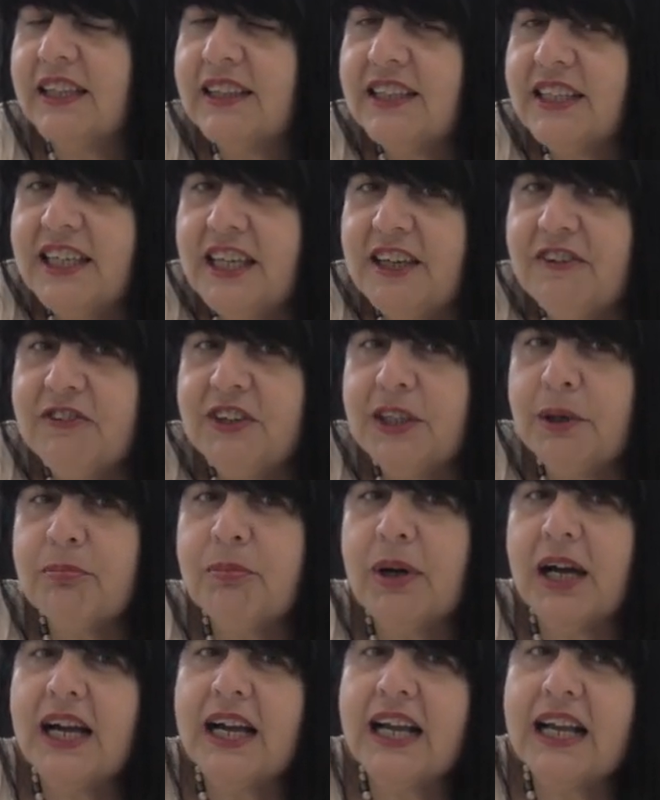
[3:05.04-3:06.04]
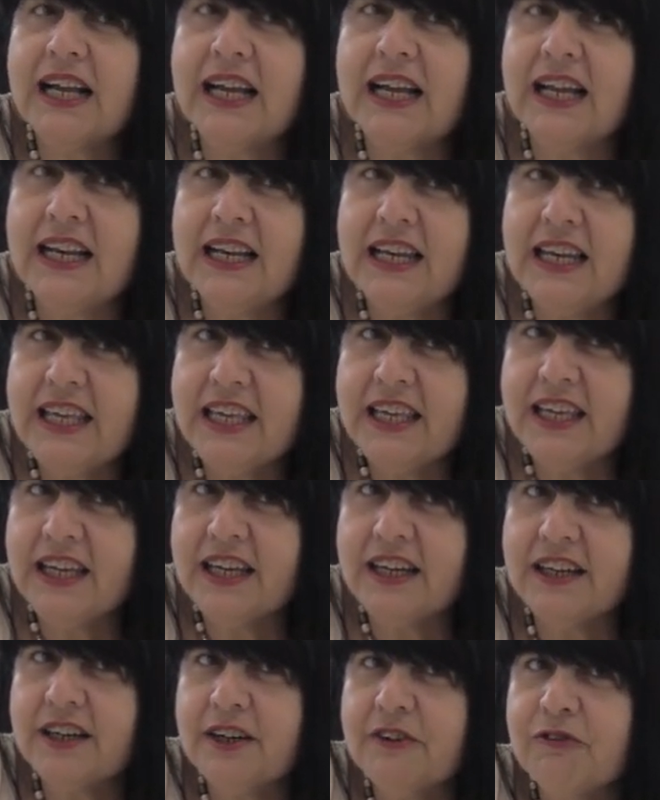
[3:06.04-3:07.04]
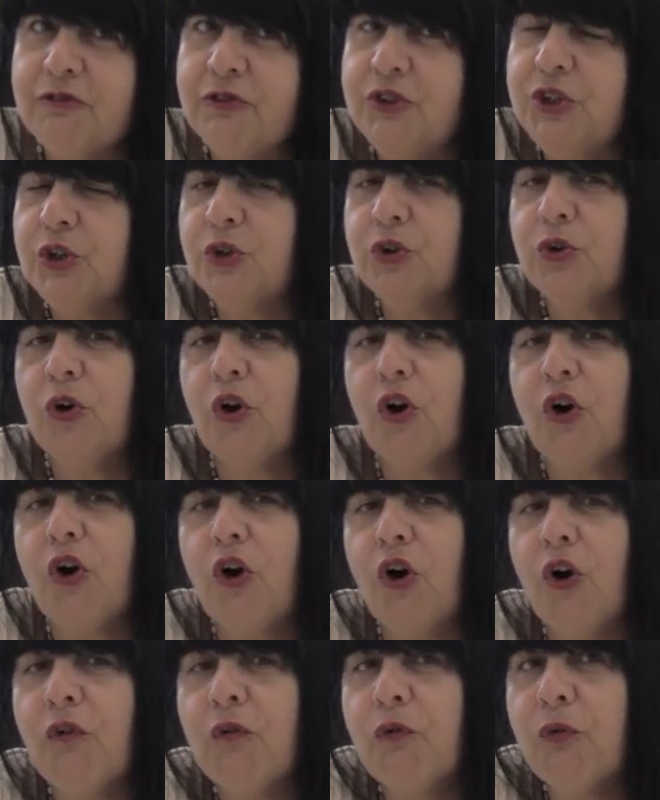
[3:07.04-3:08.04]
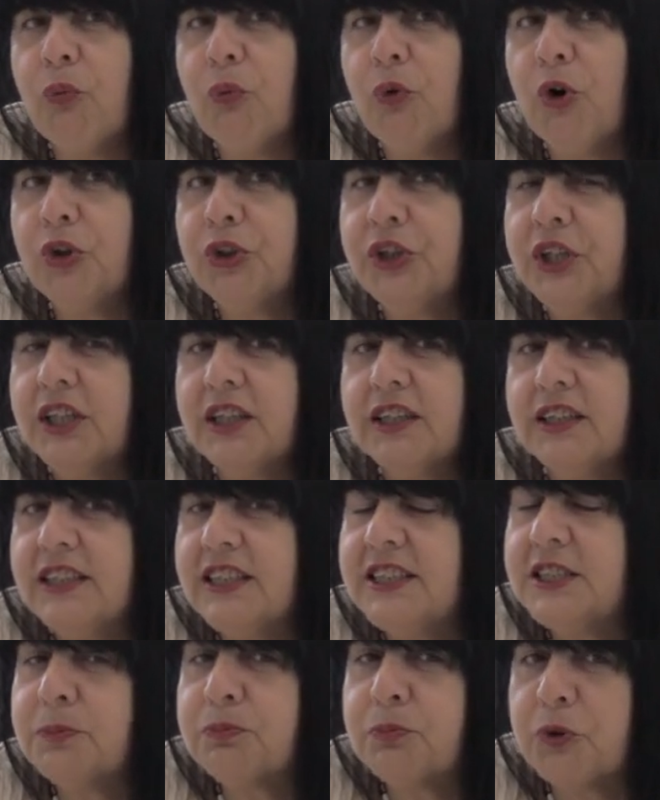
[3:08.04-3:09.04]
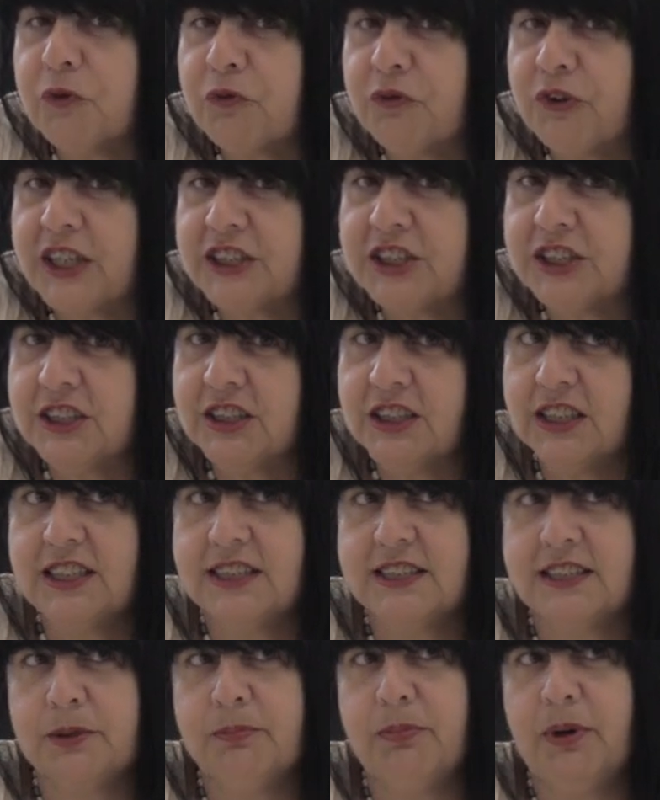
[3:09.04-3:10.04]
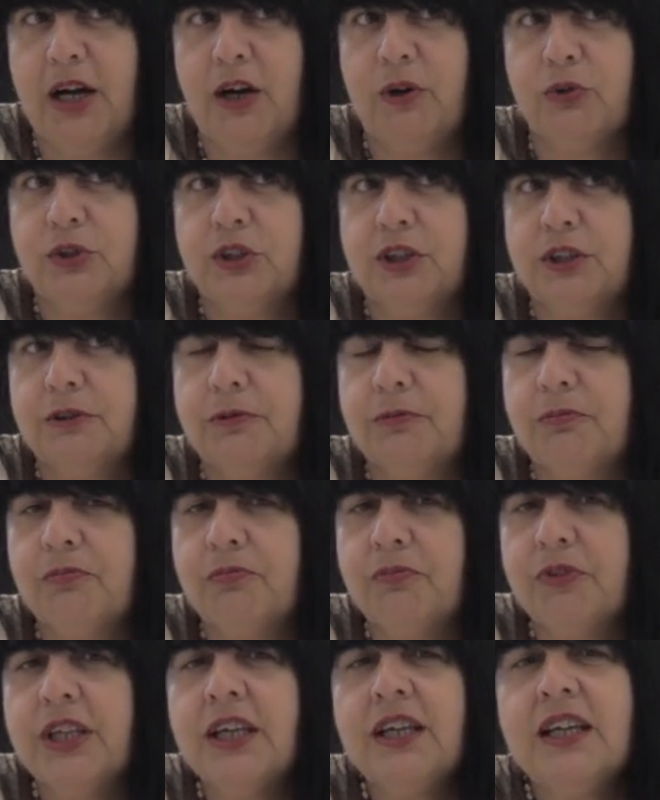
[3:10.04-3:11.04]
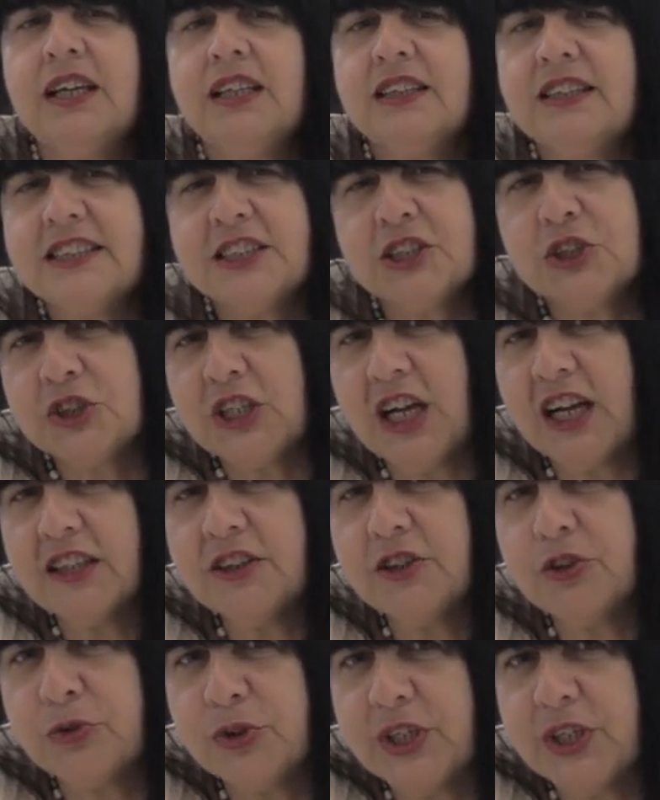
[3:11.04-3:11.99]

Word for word: and give them a clear view of what this profession is about. The society